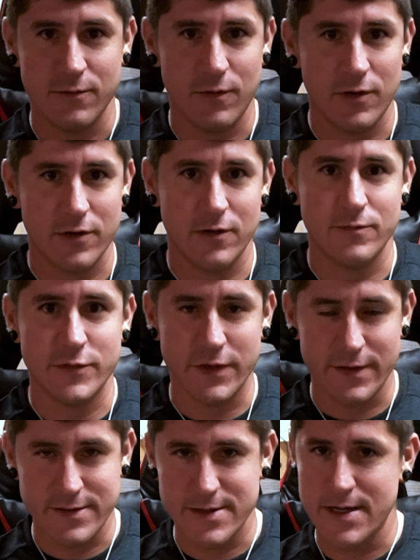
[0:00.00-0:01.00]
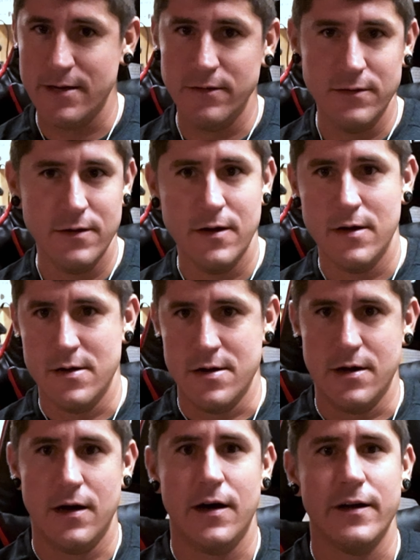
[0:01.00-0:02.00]
welcome to the channel.
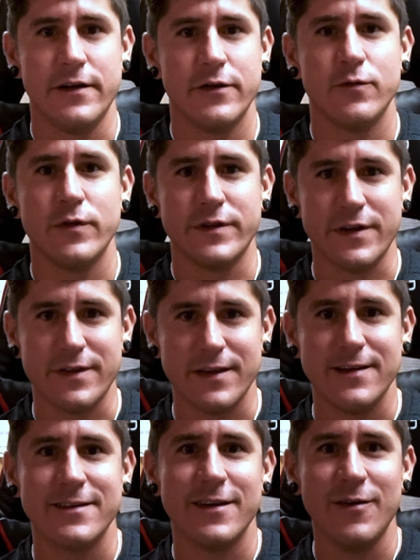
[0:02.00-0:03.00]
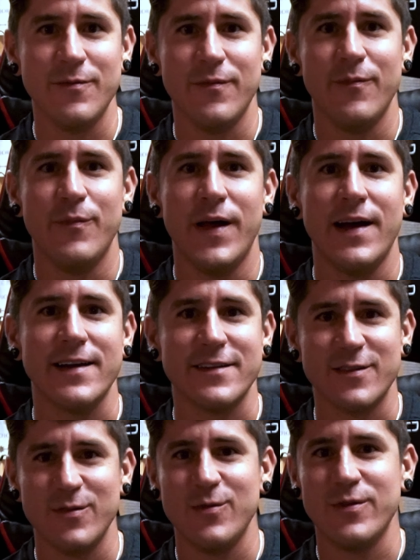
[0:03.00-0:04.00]
Switching things up back
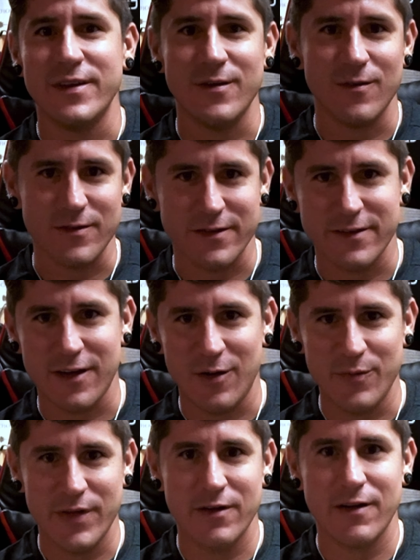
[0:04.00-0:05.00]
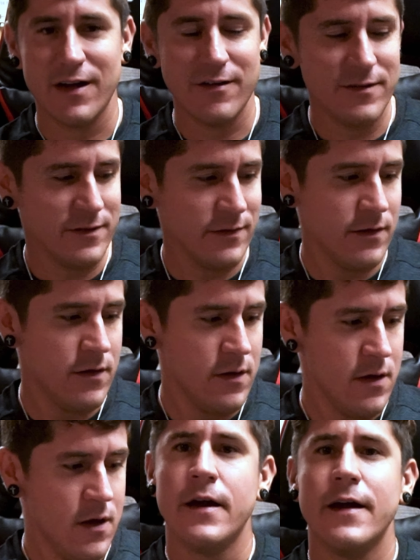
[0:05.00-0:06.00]
to the old stomping grounds.
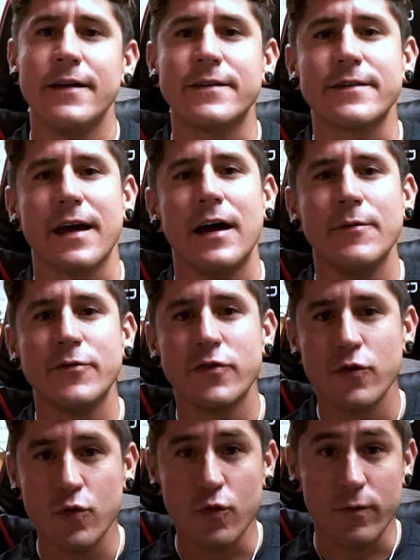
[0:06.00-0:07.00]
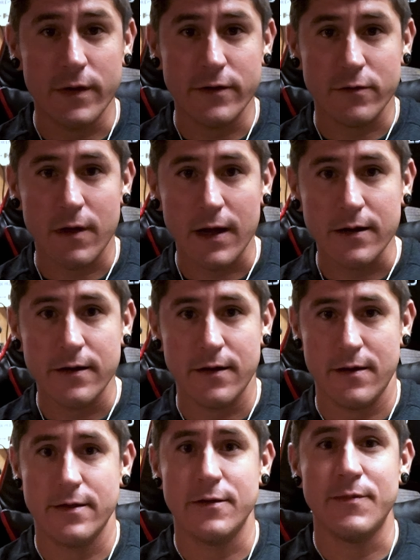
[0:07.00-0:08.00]
It's time to resurrect
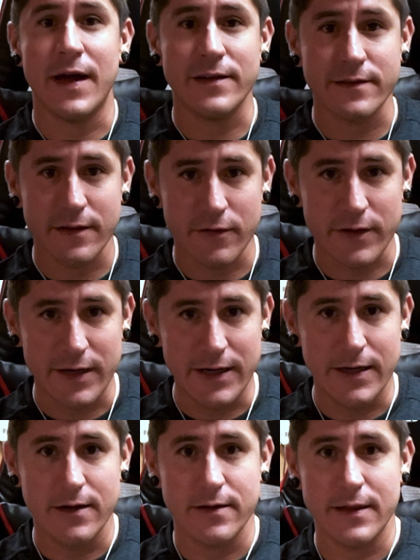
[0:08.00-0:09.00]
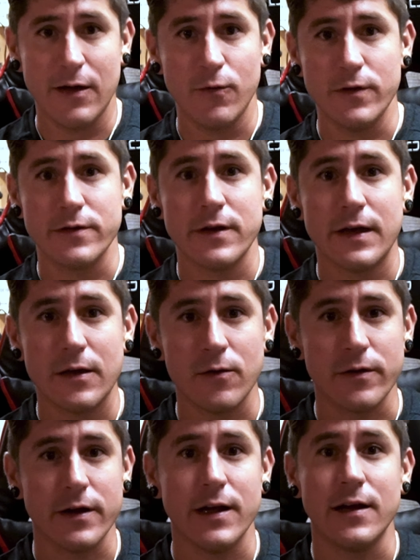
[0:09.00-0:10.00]
the masculinity that was
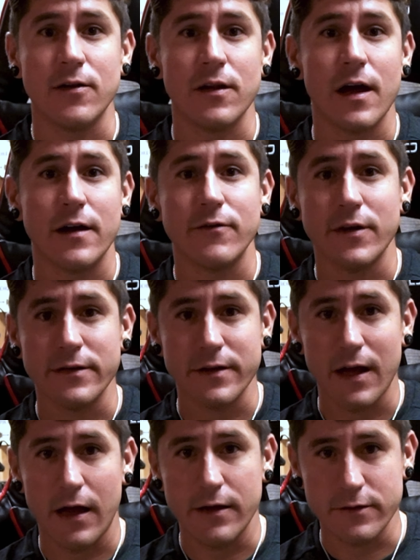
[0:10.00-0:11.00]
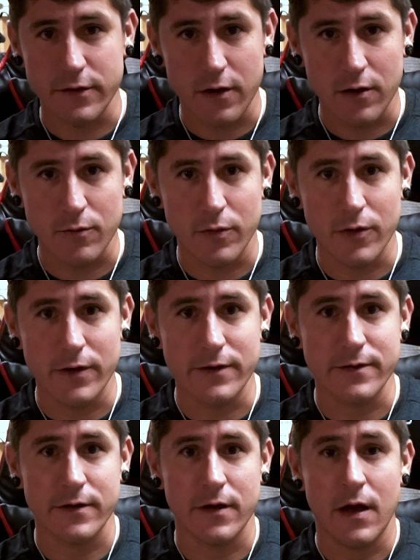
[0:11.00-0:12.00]
killed in a lot of us as young
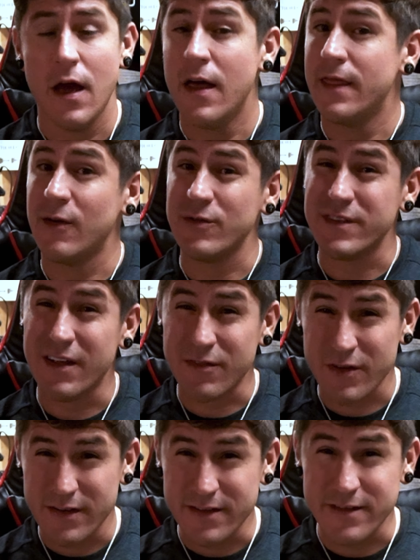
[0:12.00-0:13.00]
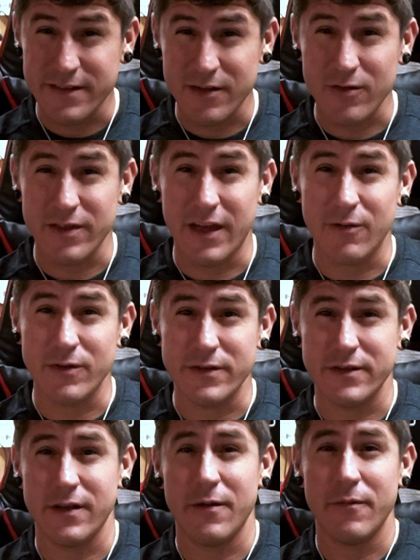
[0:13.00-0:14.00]
boys, that was never instilled, that
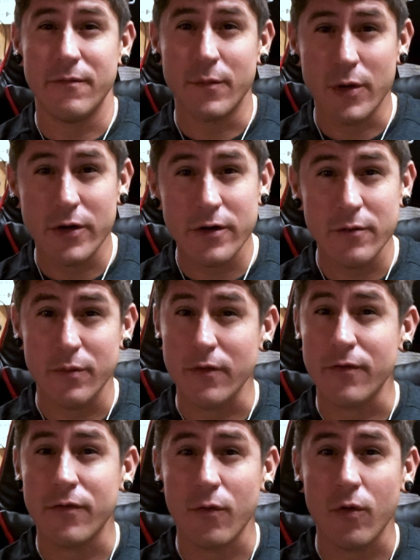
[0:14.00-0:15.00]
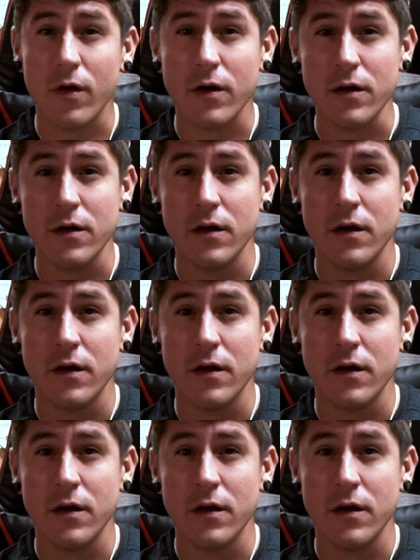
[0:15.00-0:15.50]
was murdered before